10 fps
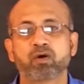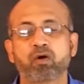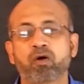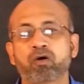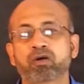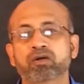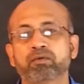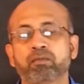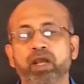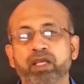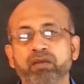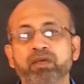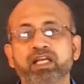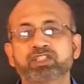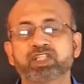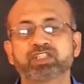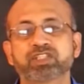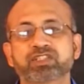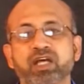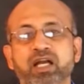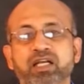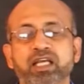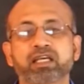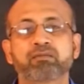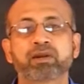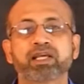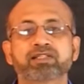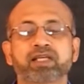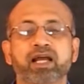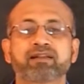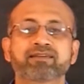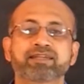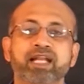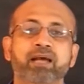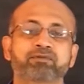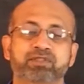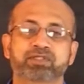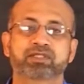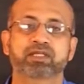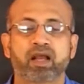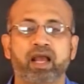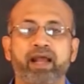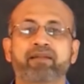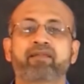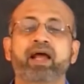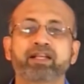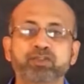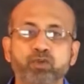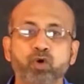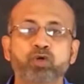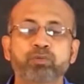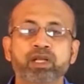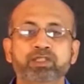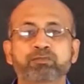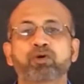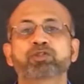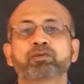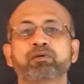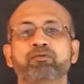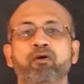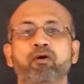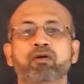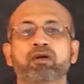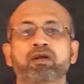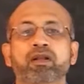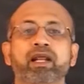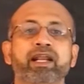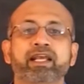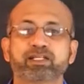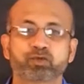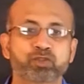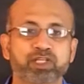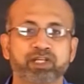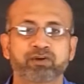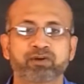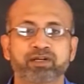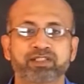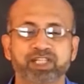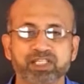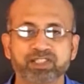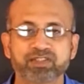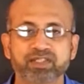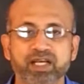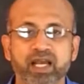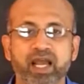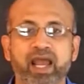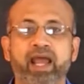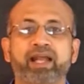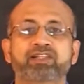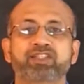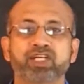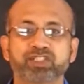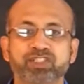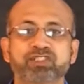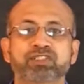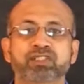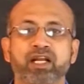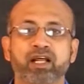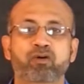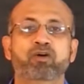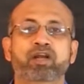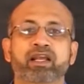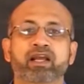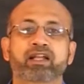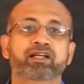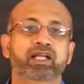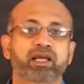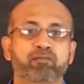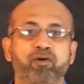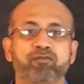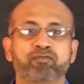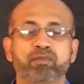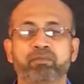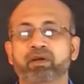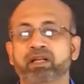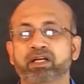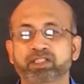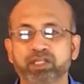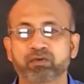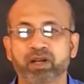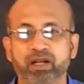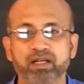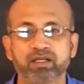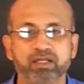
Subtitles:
or biochemical changes are taking place at the synapses, and that is thought to be responsible for learning associated changes and changes that are occurring at the time of memory retrieval.